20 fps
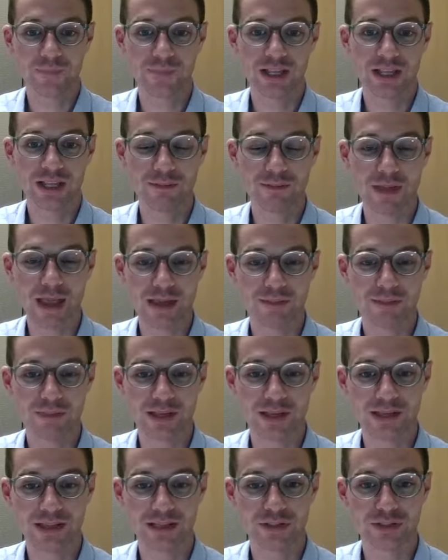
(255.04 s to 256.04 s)
it may
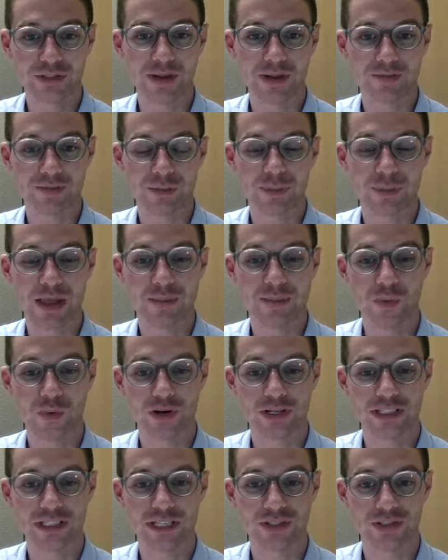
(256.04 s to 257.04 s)
be that you have to pay more
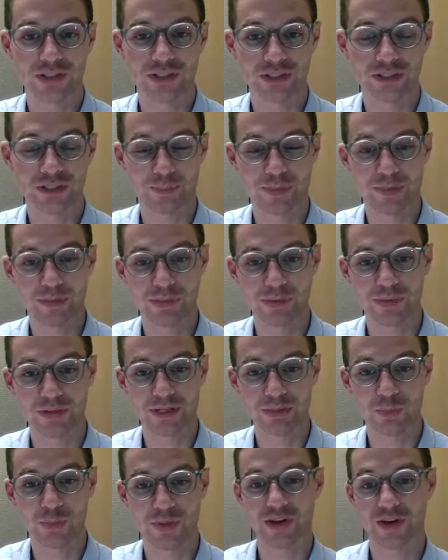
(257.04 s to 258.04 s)
attention to people
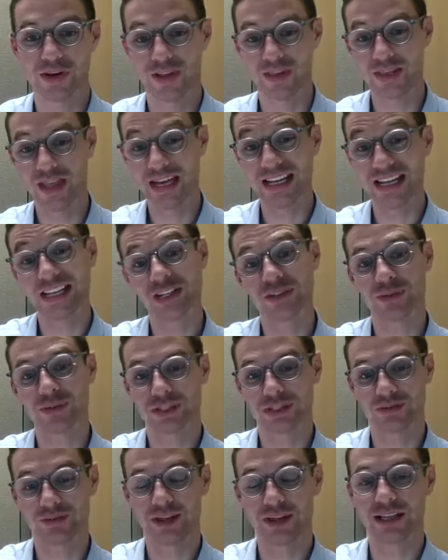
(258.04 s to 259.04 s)
when they're in that
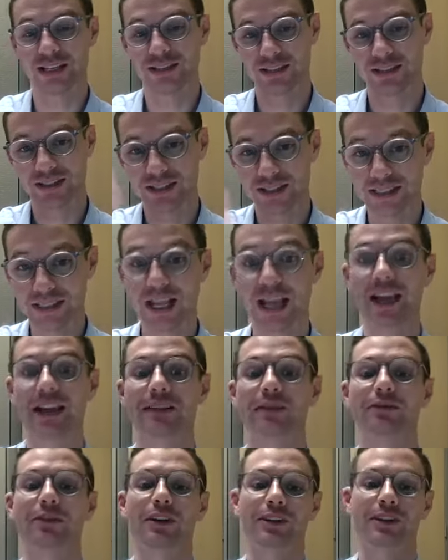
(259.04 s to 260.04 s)
interest phase and stay
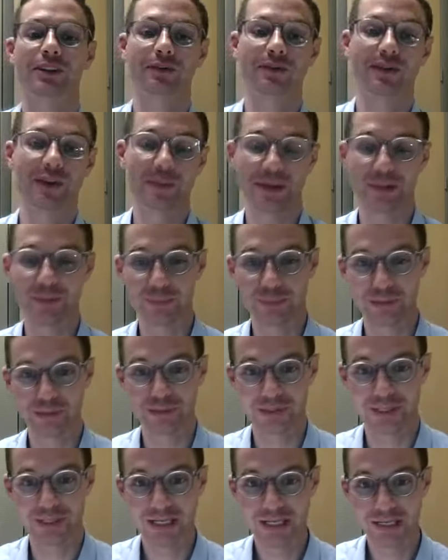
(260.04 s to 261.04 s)
in front of them and
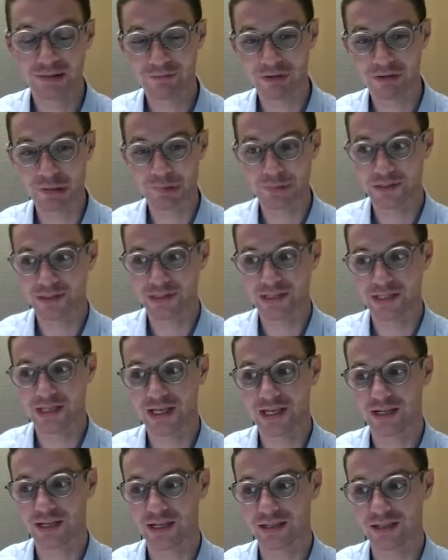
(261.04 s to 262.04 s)
build frequency
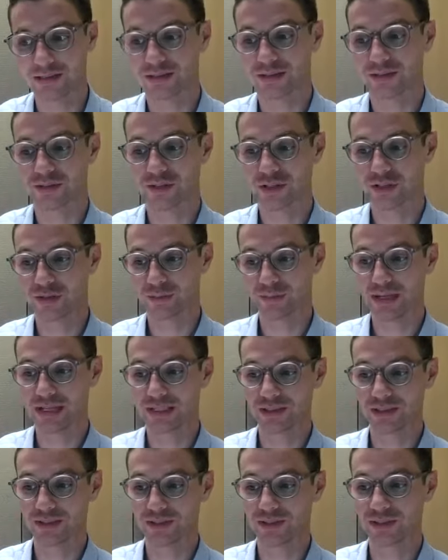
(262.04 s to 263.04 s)
against a certain
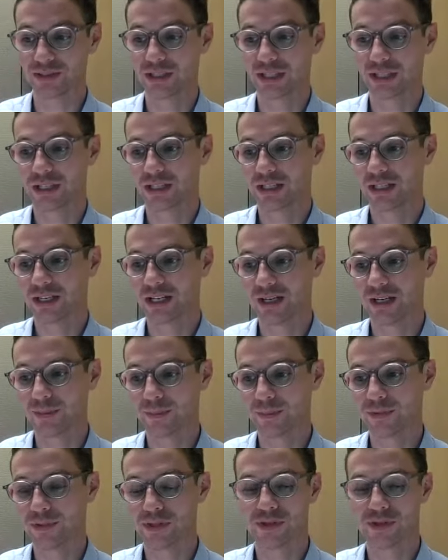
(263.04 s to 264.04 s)
message,
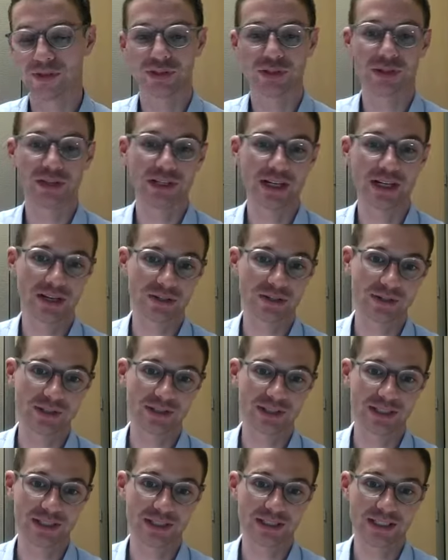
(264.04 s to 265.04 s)
so that you can actually
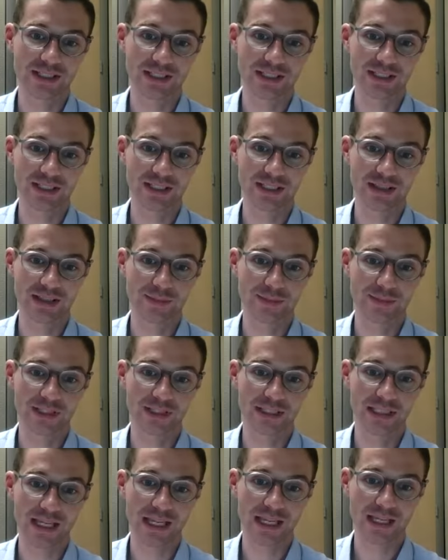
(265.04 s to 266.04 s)
succeed in getting them to
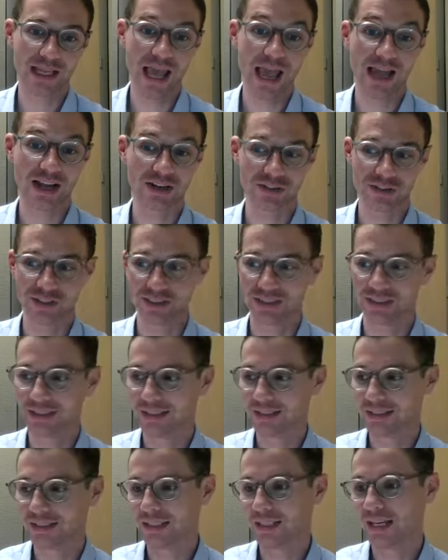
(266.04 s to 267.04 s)
take action
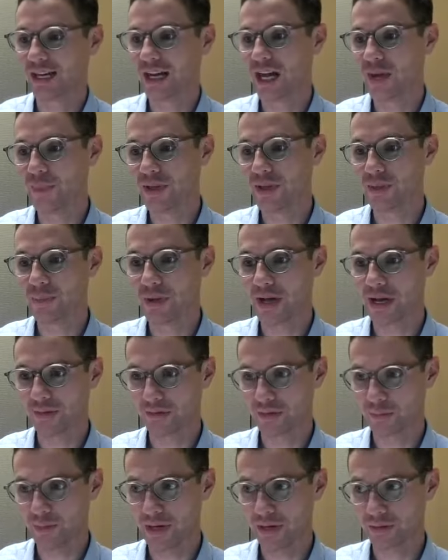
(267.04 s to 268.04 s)
at the bottom
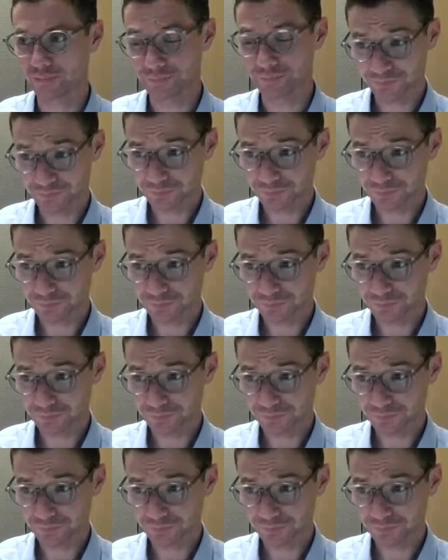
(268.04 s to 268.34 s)
of the model.